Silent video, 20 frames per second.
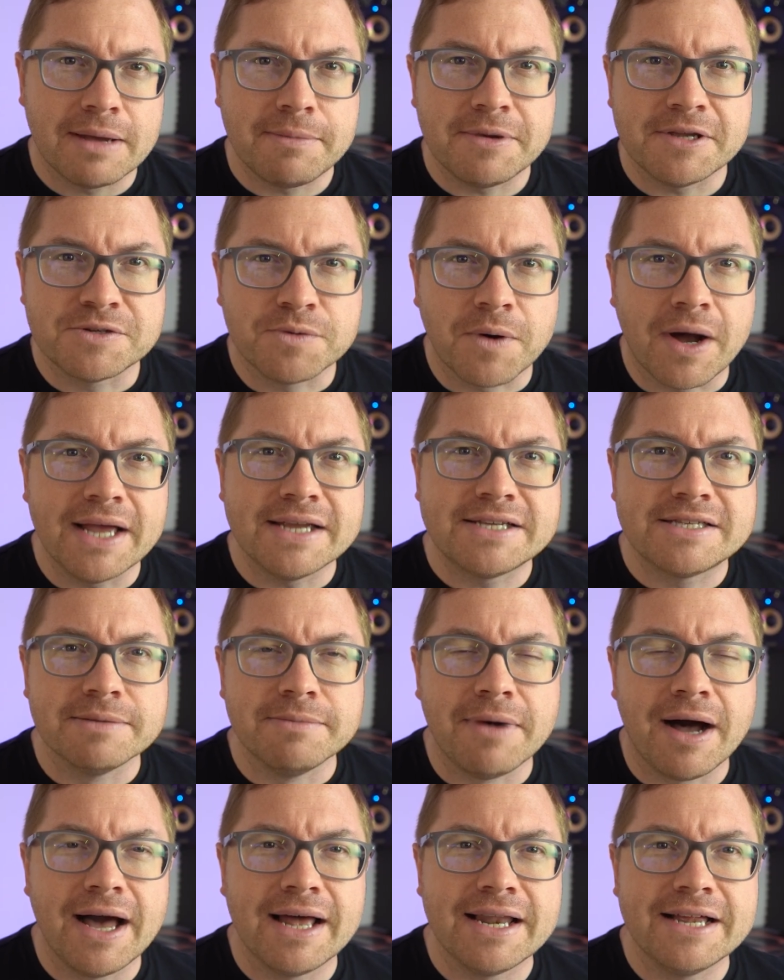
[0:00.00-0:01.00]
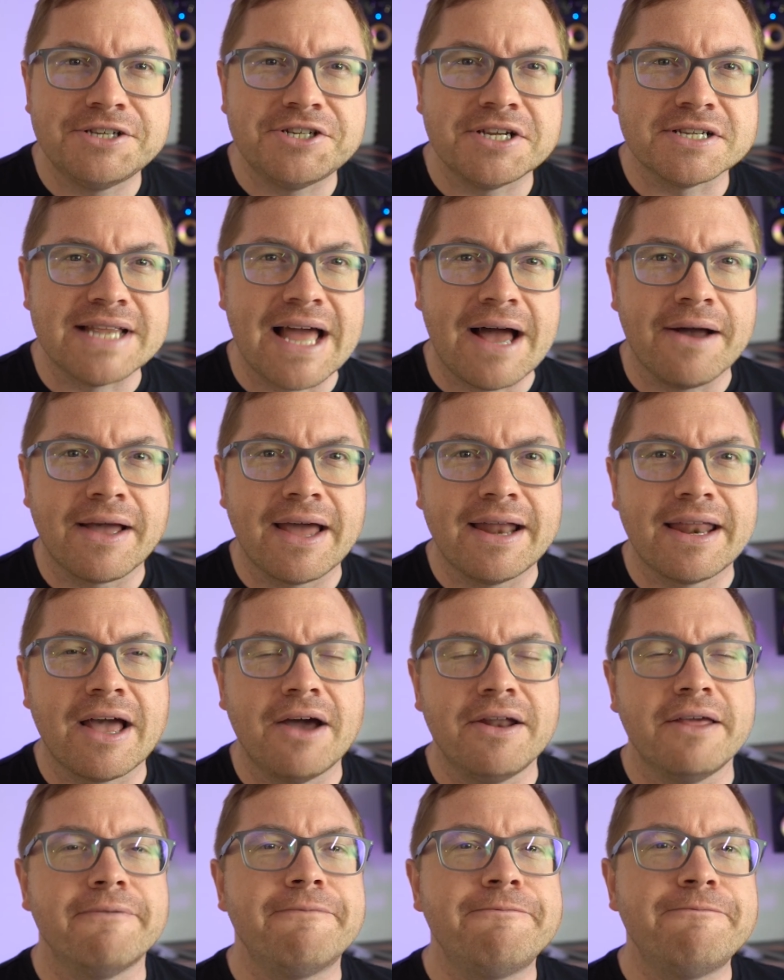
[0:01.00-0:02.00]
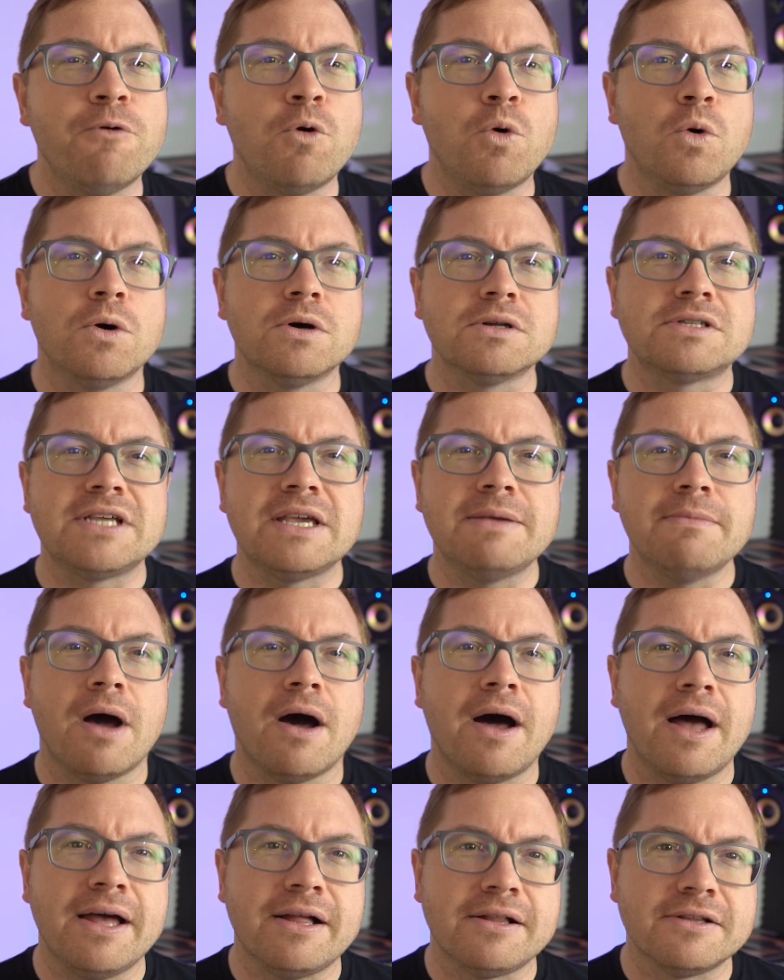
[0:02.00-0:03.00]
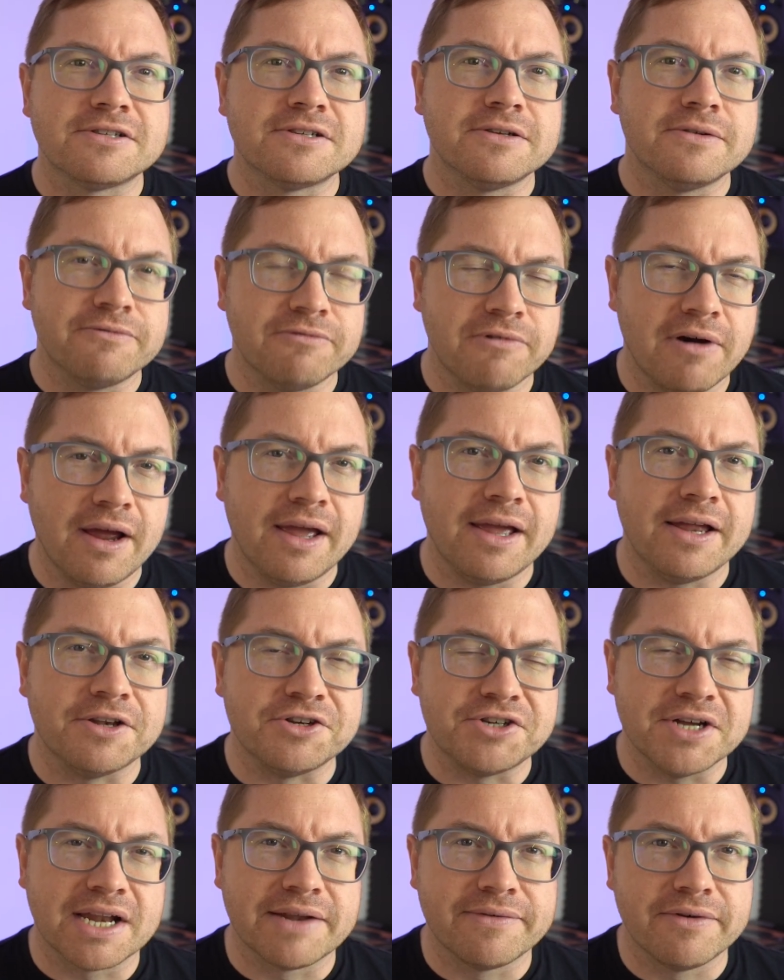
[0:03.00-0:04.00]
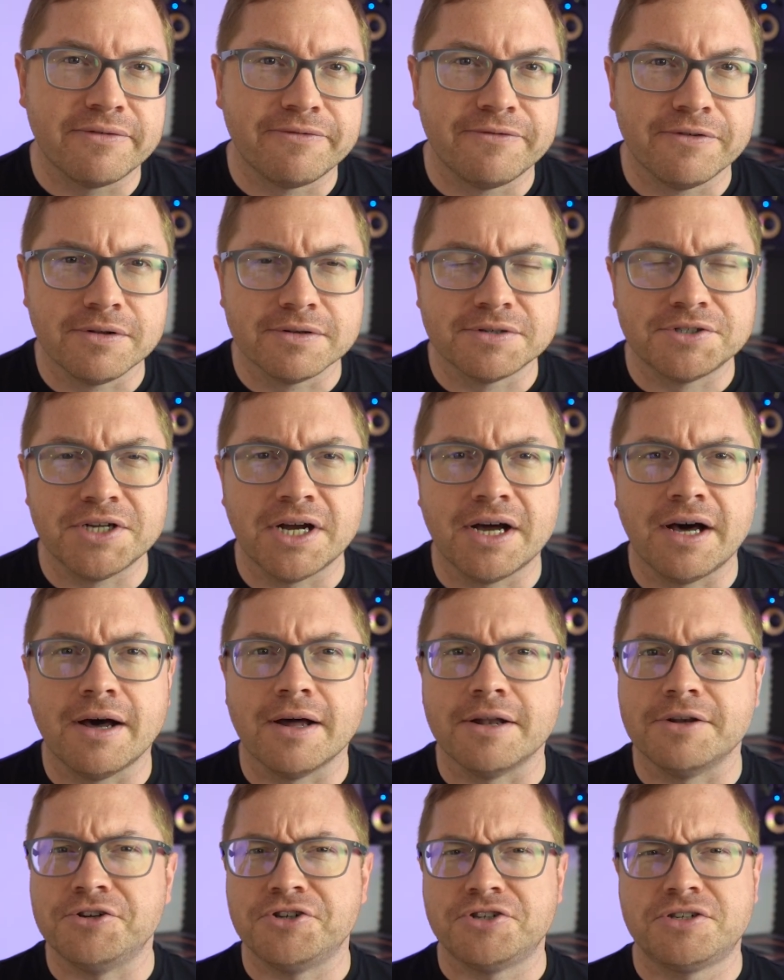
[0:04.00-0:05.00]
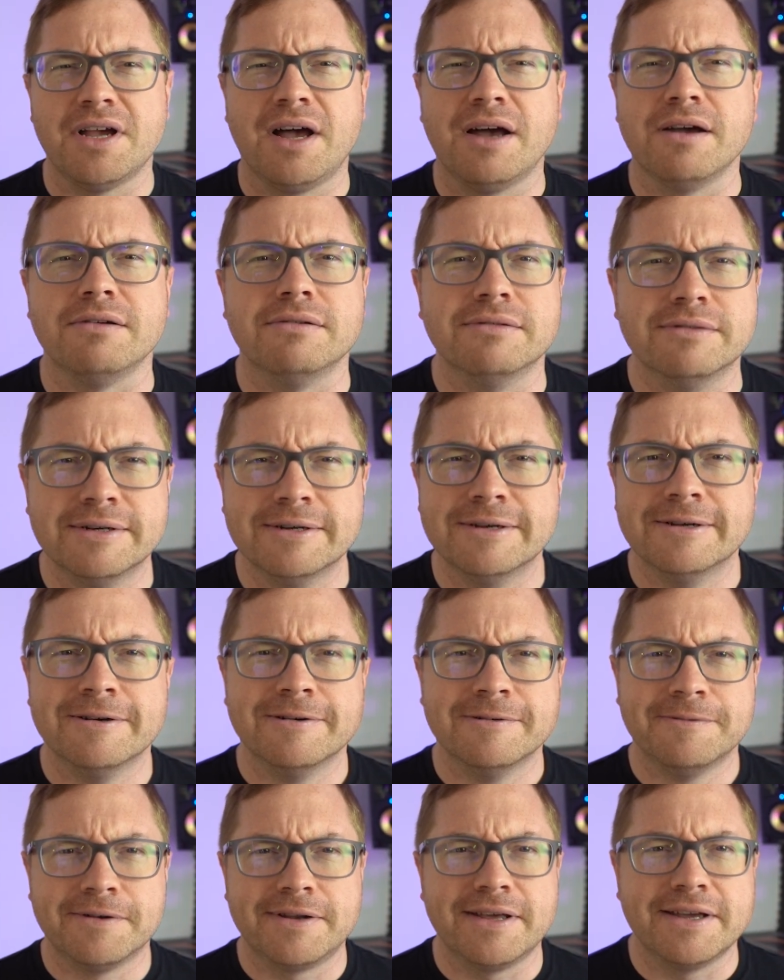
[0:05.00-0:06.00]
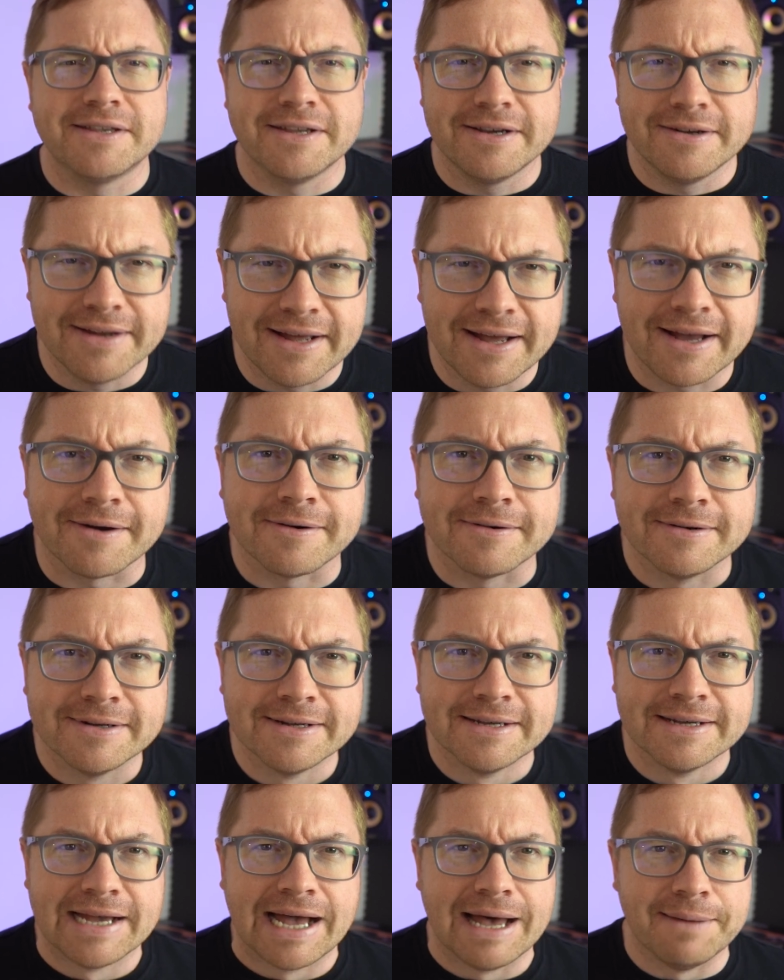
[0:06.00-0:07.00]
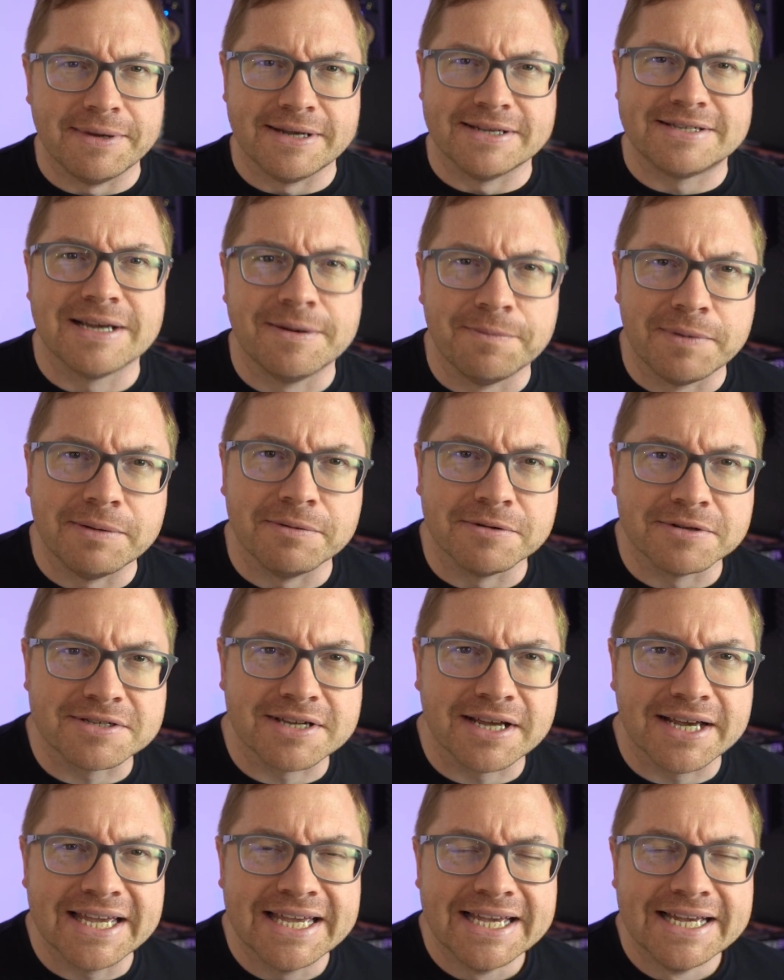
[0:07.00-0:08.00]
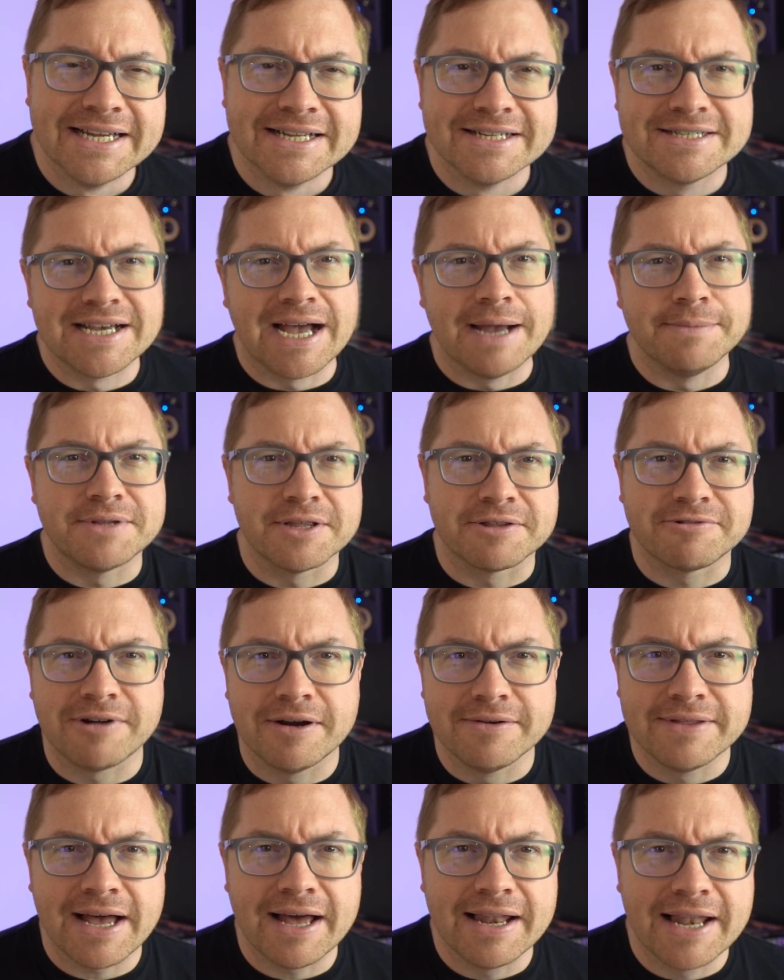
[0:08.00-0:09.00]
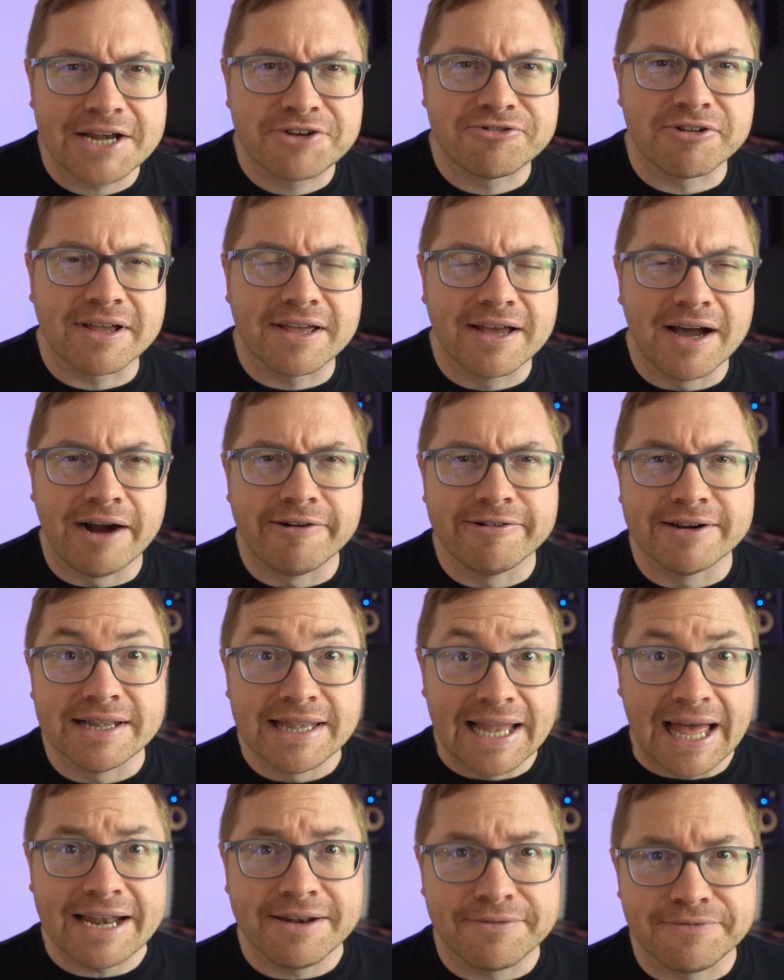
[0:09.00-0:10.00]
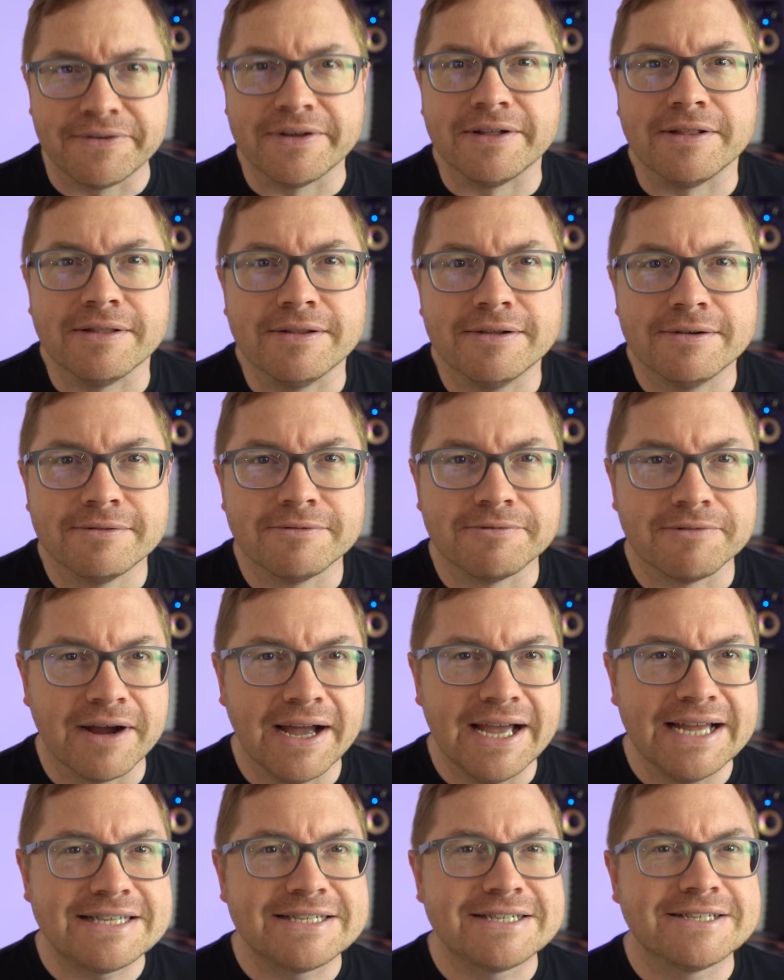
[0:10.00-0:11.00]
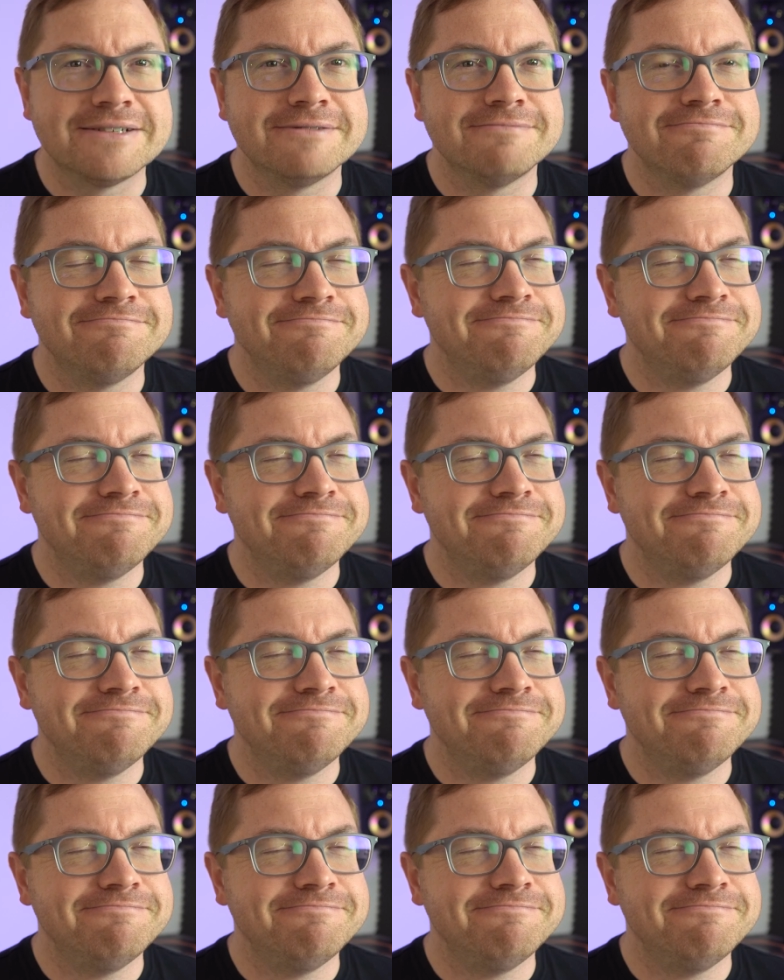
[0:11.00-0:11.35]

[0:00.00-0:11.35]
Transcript: maybe twice the mileage, is now getting only 40 miles of range out of a full charge. So, what do you do now? I mean, some people say, time to throw that electric car in landfill, right?